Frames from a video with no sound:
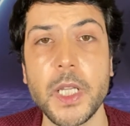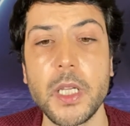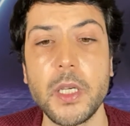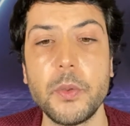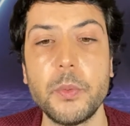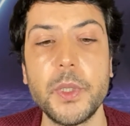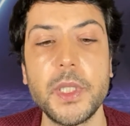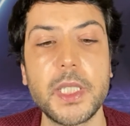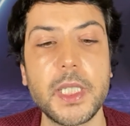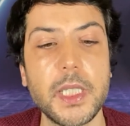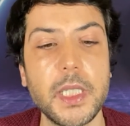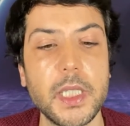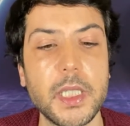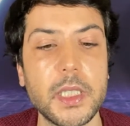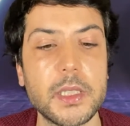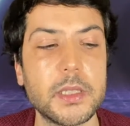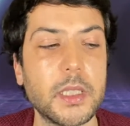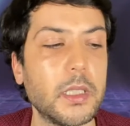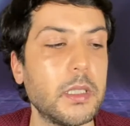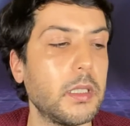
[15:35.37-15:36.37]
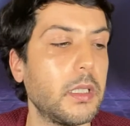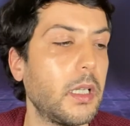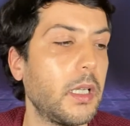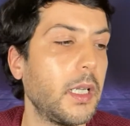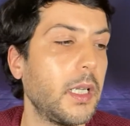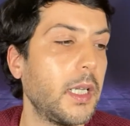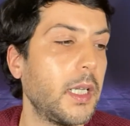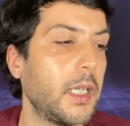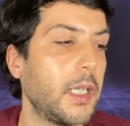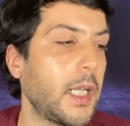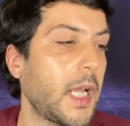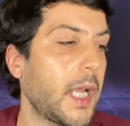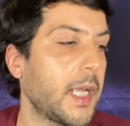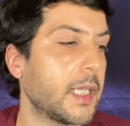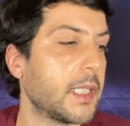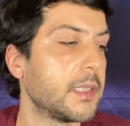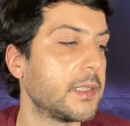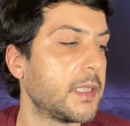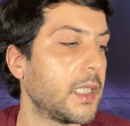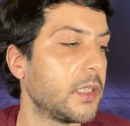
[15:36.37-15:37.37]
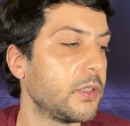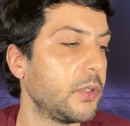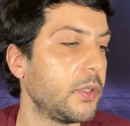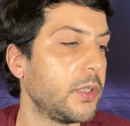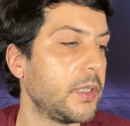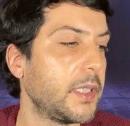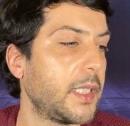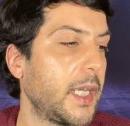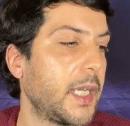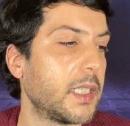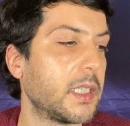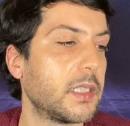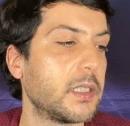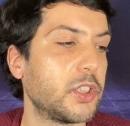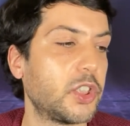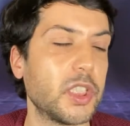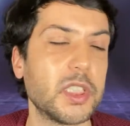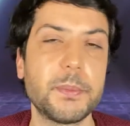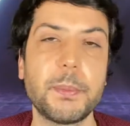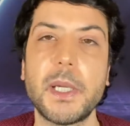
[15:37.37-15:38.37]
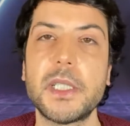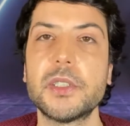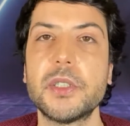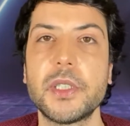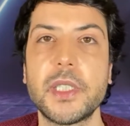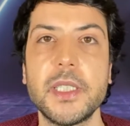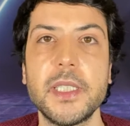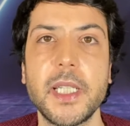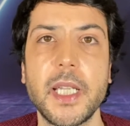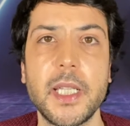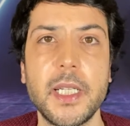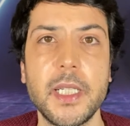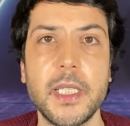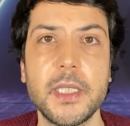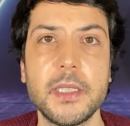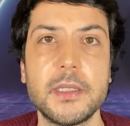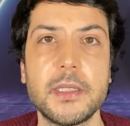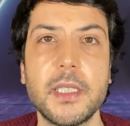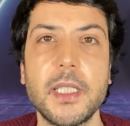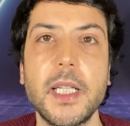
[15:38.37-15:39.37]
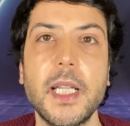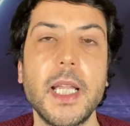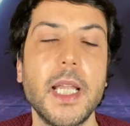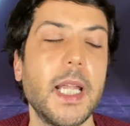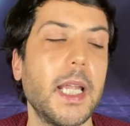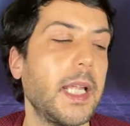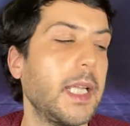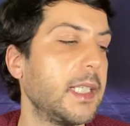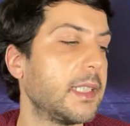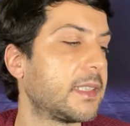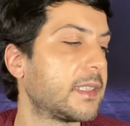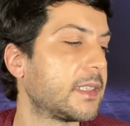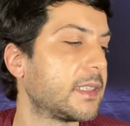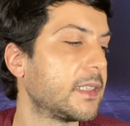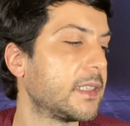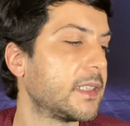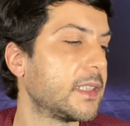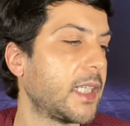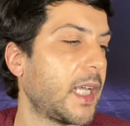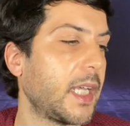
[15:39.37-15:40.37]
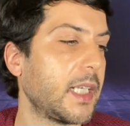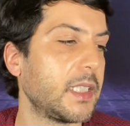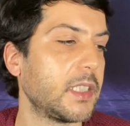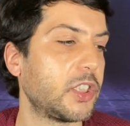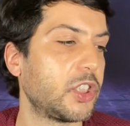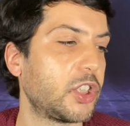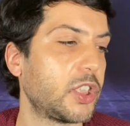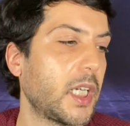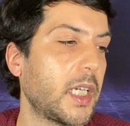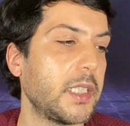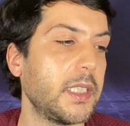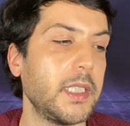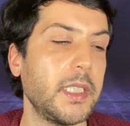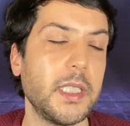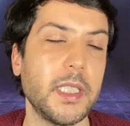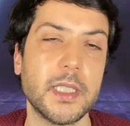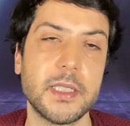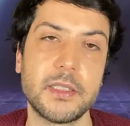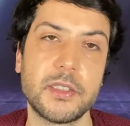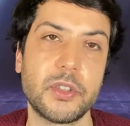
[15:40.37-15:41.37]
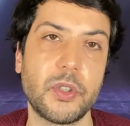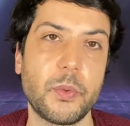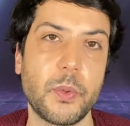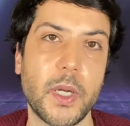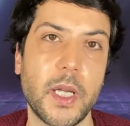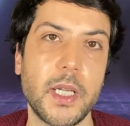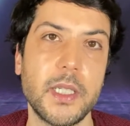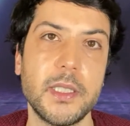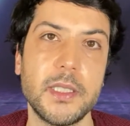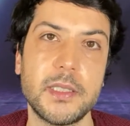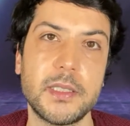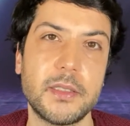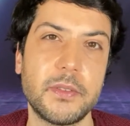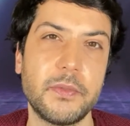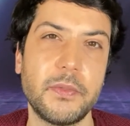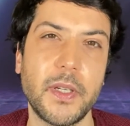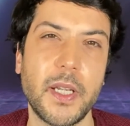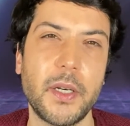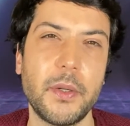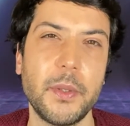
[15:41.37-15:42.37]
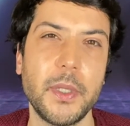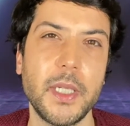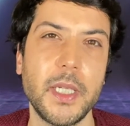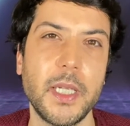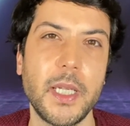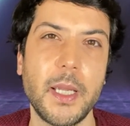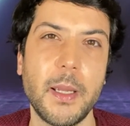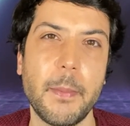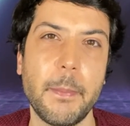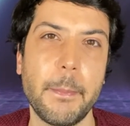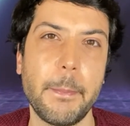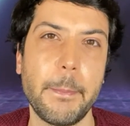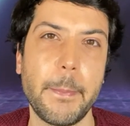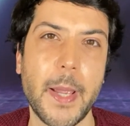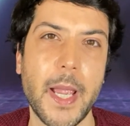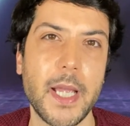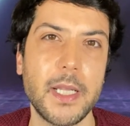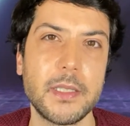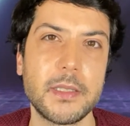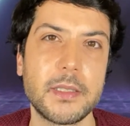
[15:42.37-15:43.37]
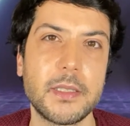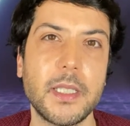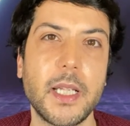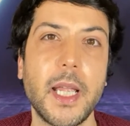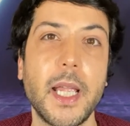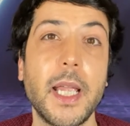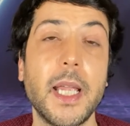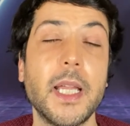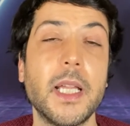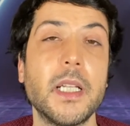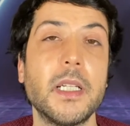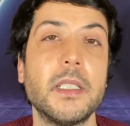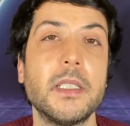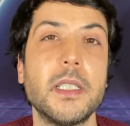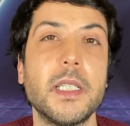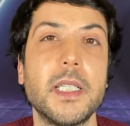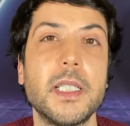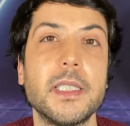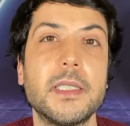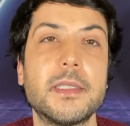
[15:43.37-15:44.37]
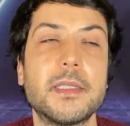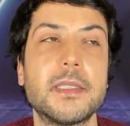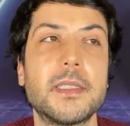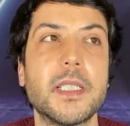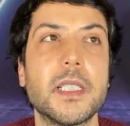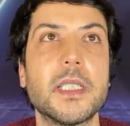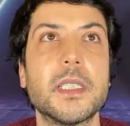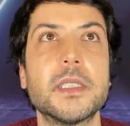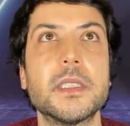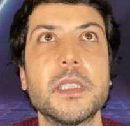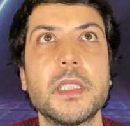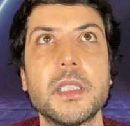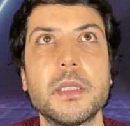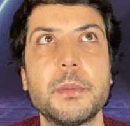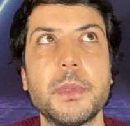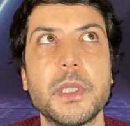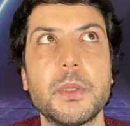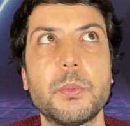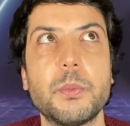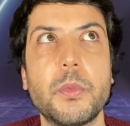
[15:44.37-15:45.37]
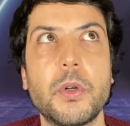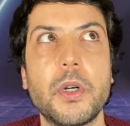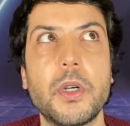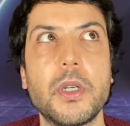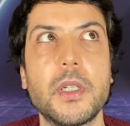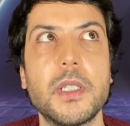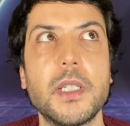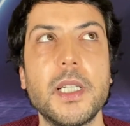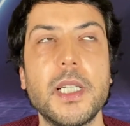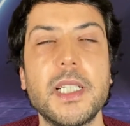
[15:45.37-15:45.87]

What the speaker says: with Nylon. And I can tell you that just by looking at it, it's not as shiny as Saran. It's very matte, and it's a little bit more